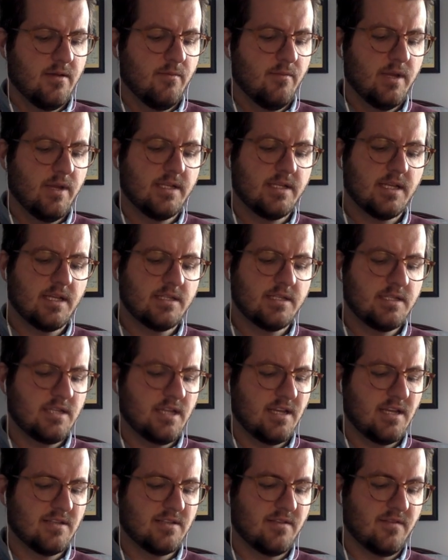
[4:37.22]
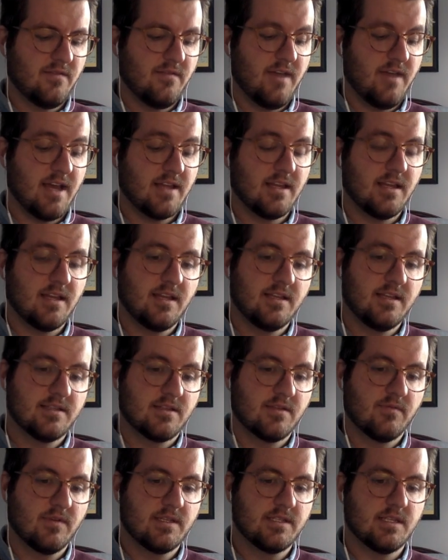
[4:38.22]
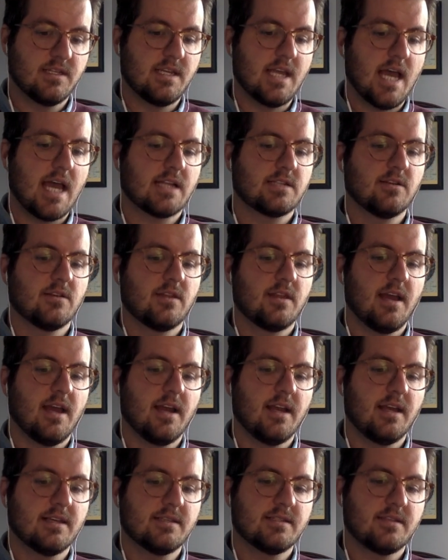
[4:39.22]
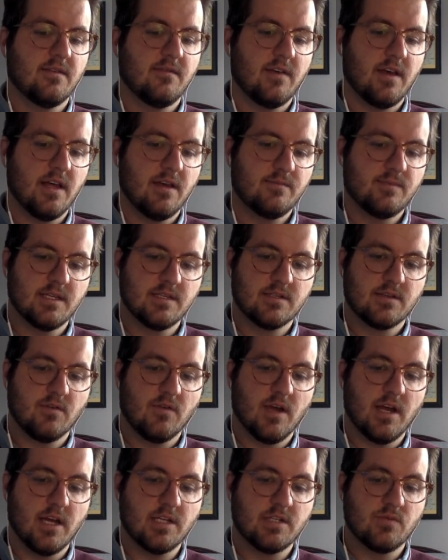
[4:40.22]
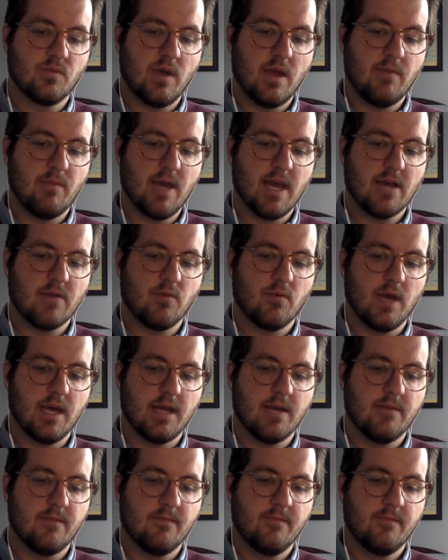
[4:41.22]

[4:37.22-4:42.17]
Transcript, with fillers: but it doesn't change the fact that he's the reason Dr. Thaddeus developed his grudge way back when.